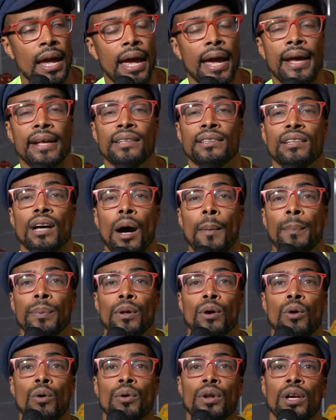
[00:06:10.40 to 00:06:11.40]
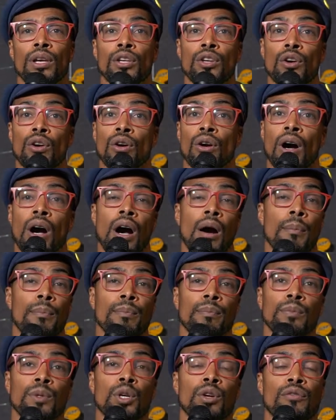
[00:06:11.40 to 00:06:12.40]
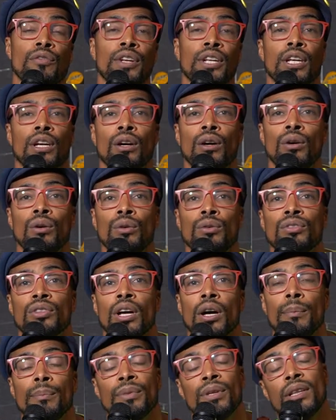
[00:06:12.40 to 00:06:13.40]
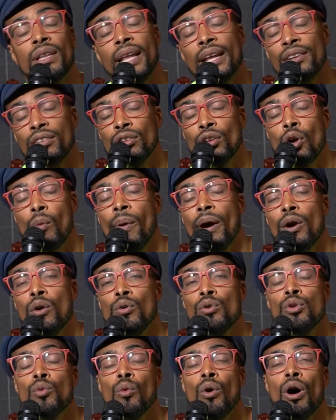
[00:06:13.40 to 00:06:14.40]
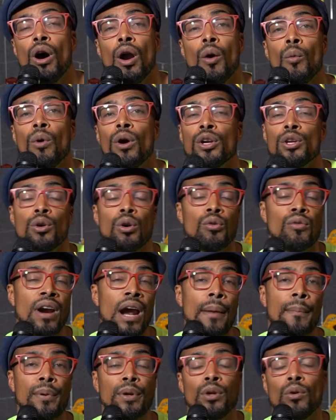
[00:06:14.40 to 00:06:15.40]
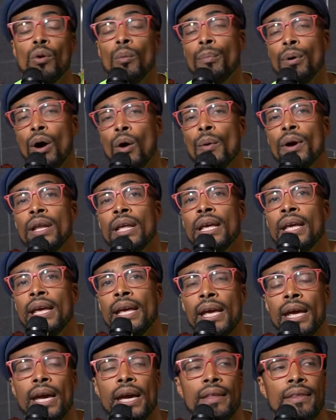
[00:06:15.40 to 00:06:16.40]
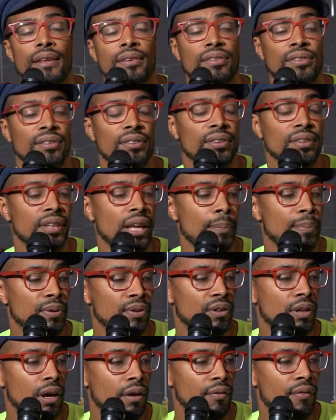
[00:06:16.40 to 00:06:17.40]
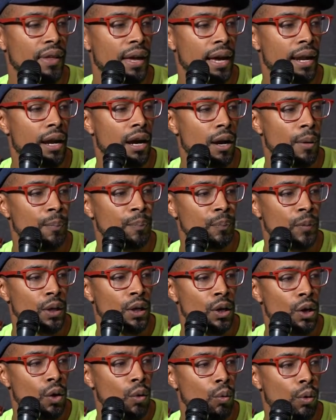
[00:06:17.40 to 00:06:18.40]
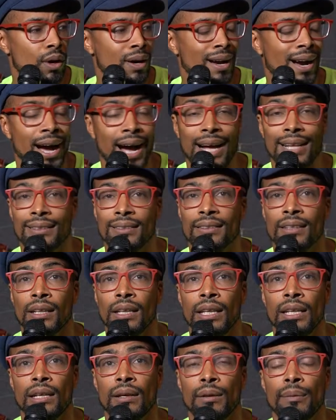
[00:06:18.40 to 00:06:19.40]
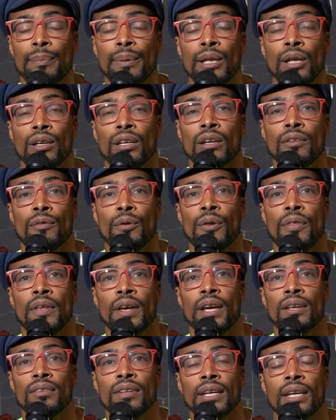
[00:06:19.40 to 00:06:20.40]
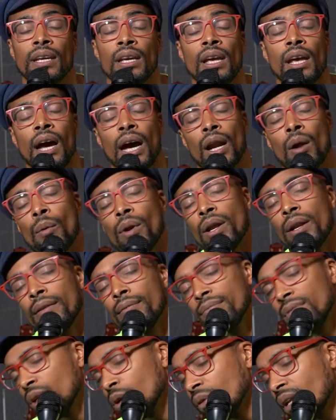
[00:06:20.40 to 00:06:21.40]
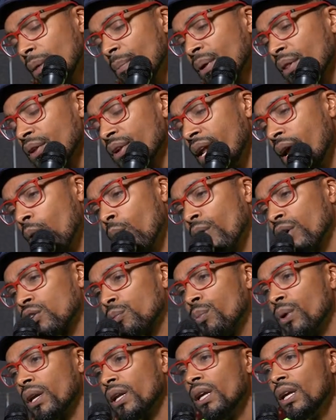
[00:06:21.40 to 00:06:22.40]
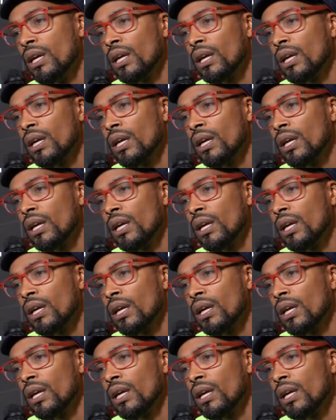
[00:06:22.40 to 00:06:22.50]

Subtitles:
and upload your videos. Let us know about who you are. Are you a rapper? Are you a poet? And this is the type of stuff that we'll constantly be looking for things. Like, I don't want to name other networks, but